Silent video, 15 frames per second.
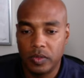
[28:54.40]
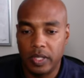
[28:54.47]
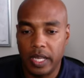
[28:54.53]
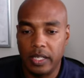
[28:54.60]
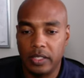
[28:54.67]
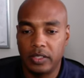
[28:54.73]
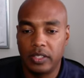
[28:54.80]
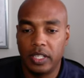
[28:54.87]

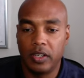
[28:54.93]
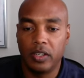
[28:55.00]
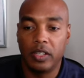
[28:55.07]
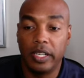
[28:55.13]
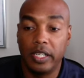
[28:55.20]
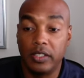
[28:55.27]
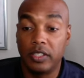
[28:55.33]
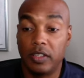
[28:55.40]
Data Center
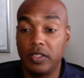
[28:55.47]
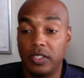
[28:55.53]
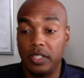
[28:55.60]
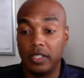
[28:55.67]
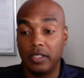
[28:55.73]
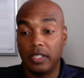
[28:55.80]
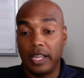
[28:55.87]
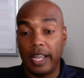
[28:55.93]
Cleaning
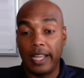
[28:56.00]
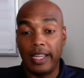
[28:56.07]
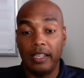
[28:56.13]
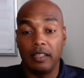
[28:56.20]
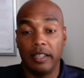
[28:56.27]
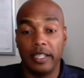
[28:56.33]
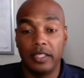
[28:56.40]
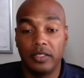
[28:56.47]
Services. Hey,
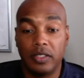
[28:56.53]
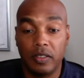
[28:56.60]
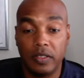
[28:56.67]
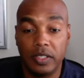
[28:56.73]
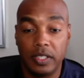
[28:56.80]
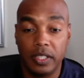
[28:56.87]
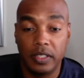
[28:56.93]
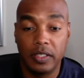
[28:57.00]
cleaning
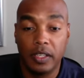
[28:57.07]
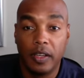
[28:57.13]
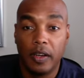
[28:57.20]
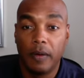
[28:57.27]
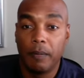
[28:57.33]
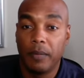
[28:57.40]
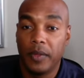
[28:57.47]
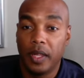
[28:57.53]
services,
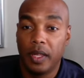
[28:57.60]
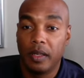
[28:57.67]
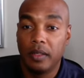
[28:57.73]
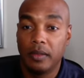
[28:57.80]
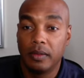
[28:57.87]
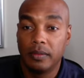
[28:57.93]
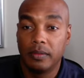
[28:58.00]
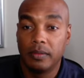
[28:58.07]

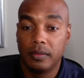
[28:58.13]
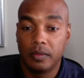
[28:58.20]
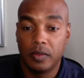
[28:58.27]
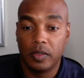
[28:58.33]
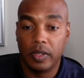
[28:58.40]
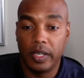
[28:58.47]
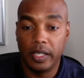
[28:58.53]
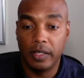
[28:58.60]

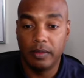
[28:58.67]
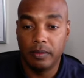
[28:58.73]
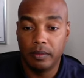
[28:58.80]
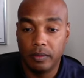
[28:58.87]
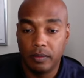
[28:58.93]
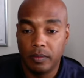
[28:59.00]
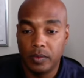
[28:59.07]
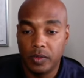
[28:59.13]
all right,
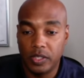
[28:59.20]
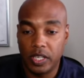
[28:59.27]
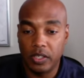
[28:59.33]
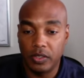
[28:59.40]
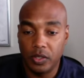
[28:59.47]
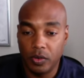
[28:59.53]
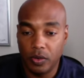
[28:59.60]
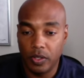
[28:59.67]

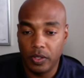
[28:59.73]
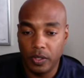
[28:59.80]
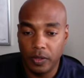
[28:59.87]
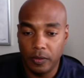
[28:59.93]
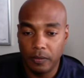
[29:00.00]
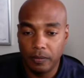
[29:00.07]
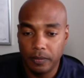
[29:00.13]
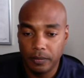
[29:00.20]

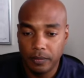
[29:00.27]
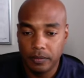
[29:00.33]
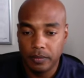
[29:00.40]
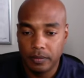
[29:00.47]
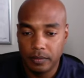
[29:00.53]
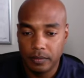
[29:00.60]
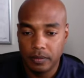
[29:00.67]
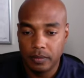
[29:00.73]
janitorial,
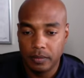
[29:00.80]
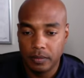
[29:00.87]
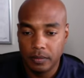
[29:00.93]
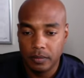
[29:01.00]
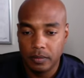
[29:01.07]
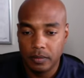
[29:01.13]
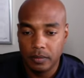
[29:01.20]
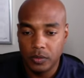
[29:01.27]

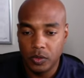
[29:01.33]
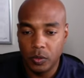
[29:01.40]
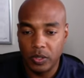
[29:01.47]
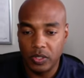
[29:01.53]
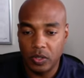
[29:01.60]
U.S.